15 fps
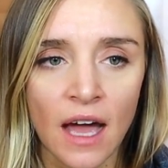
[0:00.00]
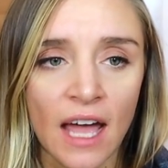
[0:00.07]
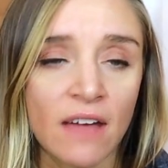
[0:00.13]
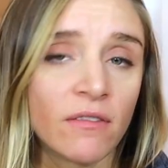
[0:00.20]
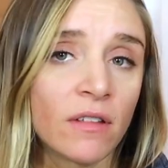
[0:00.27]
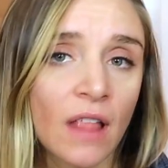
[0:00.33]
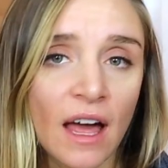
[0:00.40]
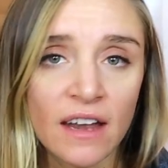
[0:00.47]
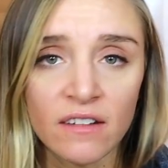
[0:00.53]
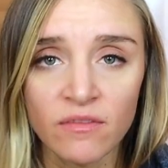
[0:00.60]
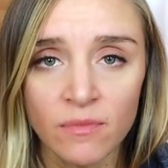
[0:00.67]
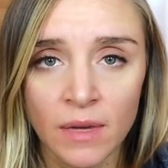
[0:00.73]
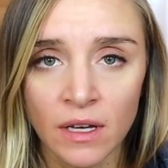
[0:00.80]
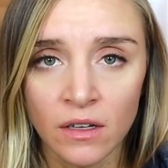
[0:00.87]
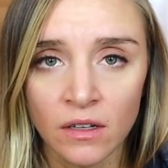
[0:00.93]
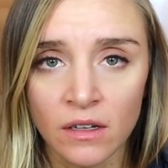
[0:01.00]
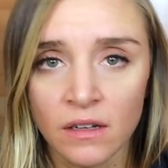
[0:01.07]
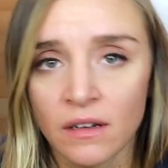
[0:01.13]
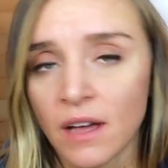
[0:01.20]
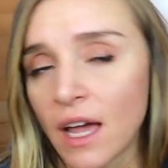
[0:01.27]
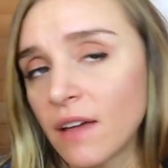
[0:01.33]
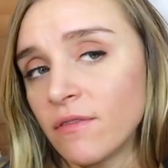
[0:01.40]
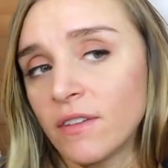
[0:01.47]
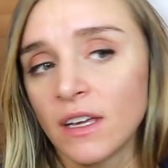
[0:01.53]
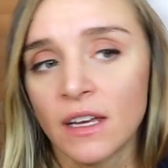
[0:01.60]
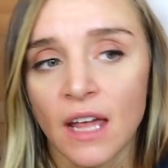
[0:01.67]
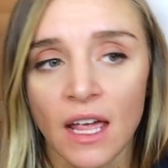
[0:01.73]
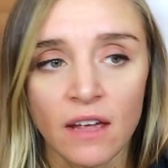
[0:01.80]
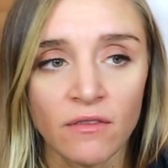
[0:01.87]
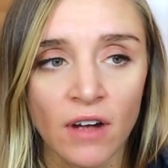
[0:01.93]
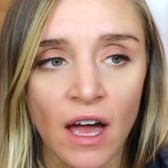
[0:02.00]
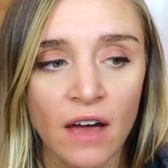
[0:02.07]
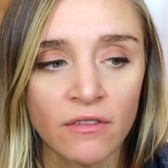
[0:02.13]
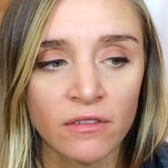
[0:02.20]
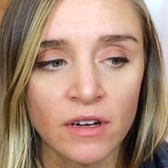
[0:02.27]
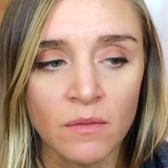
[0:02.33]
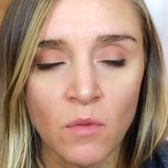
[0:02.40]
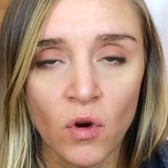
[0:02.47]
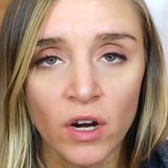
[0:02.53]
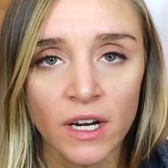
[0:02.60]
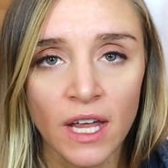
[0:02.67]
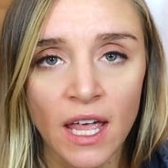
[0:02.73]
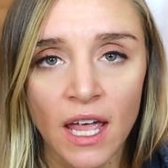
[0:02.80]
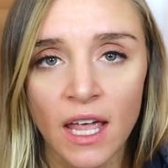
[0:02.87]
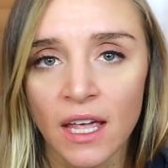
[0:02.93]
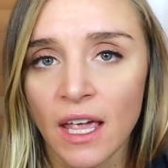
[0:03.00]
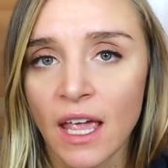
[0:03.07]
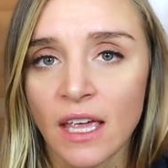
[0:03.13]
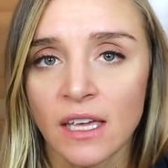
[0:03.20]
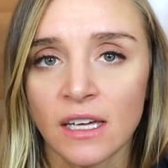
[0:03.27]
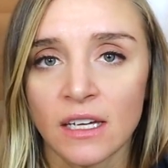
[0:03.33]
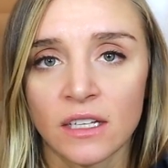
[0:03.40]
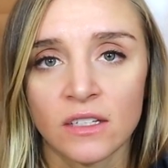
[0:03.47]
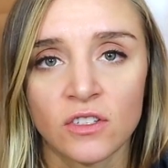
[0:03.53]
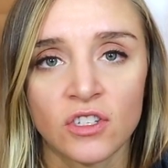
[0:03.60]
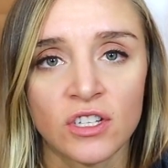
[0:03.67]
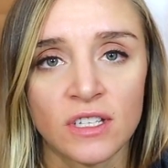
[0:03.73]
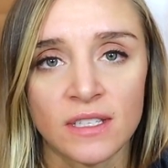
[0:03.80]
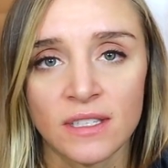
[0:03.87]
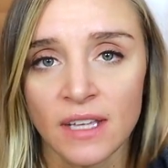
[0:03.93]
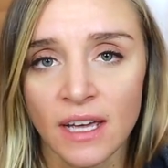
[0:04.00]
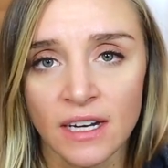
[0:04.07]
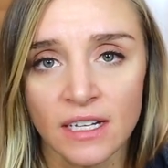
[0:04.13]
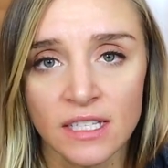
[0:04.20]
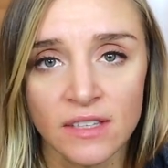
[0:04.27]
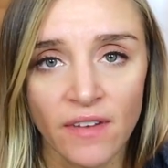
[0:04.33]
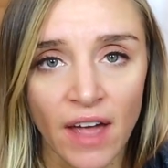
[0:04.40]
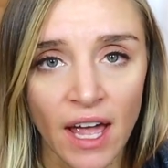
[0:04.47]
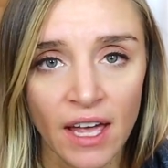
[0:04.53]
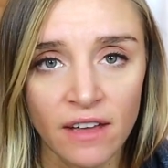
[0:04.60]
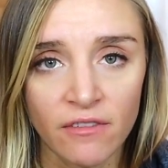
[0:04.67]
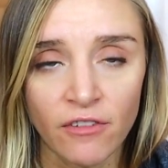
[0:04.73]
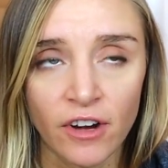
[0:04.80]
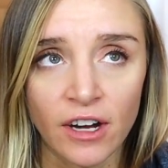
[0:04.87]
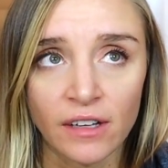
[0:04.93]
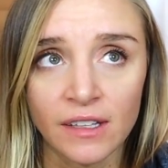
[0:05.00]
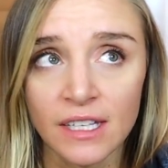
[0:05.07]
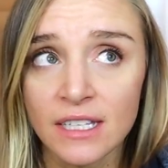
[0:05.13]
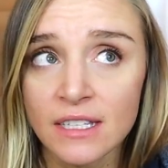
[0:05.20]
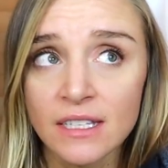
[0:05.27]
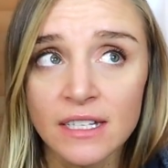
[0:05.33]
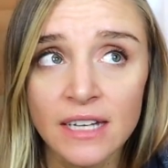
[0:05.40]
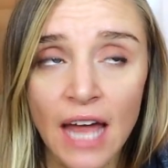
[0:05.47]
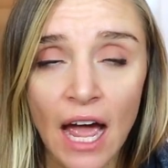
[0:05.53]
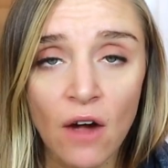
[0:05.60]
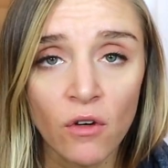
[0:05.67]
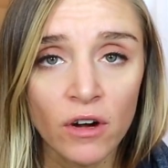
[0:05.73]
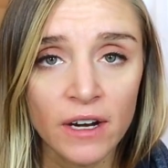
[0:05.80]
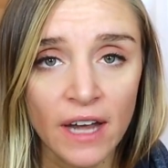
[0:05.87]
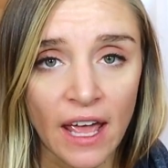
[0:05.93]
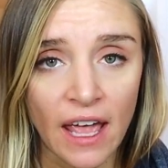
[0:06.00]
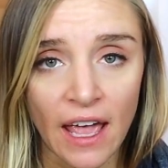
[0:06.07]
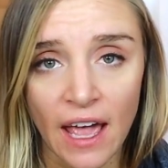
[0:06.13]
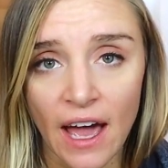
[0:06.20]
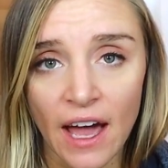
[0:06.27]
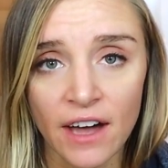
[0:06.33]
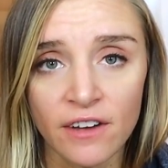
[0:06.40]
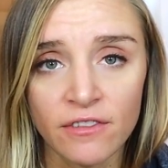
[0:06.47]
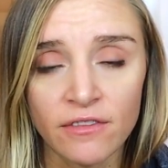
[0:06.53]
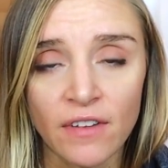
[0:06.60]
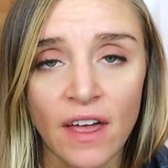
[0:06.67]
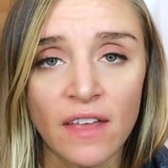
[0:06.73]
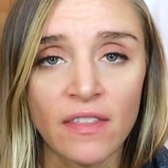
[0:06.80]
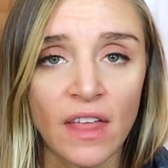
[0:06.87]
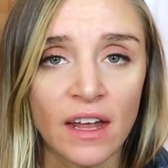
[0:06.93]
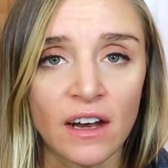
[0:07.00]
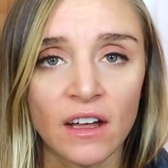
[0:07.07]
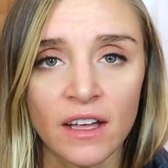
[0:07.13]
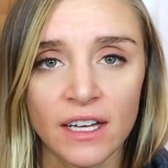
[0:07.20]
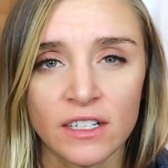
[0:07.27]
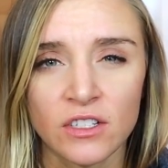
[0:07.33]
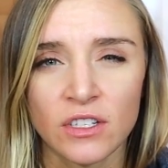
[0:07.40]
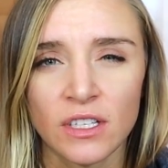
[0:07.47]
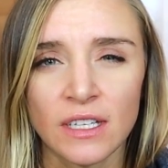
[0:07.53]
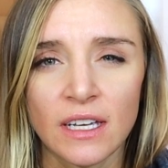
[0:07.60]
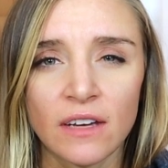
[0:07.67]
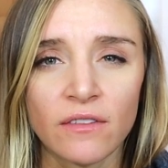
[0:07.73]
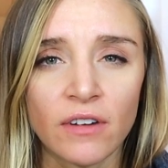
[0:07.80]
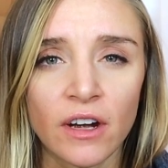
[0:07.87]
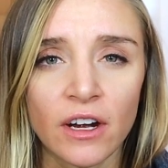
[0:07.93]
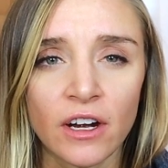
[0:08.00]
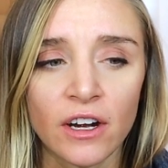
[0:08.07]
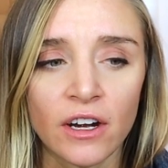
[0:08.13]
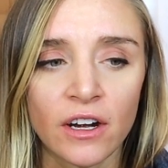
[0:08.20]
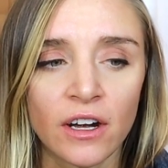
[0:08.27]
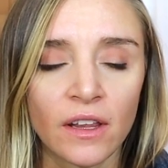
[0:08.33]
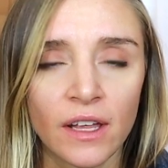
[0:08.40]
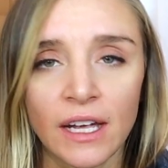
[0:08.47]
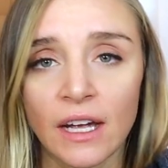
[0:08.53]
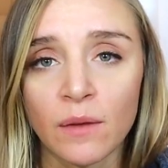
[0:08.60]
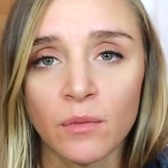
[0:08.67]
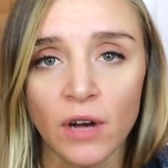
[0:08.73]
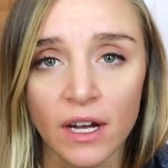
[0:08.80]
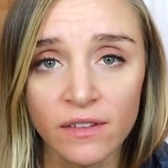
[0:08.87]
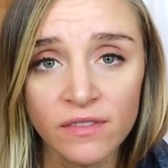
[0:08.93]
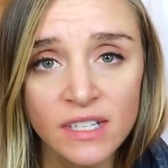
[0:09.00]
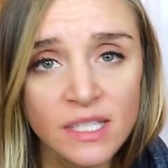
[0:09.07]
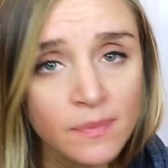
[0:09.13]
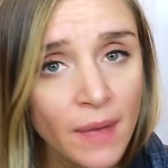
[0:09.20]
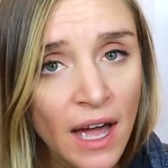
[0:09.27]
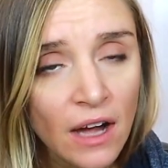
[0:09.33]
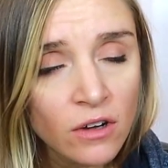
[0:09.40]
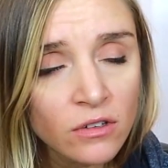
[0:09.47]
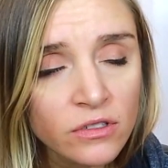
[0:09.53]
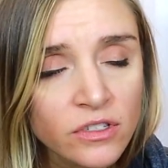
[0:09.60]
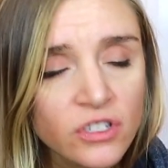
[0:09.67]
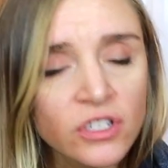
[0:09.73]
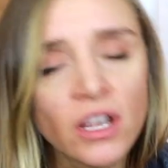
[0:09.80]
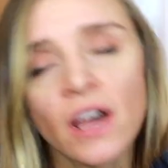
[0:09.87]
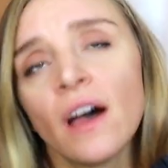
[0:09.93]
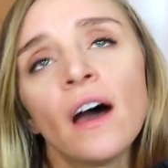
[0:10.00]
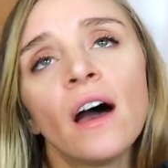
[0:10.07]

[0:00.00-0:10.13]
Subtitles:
I have a lot of milk. I feed Ava every morning and she's satisfied for at least an hour and a half, and then I'll actually give her like a breakfast pouch.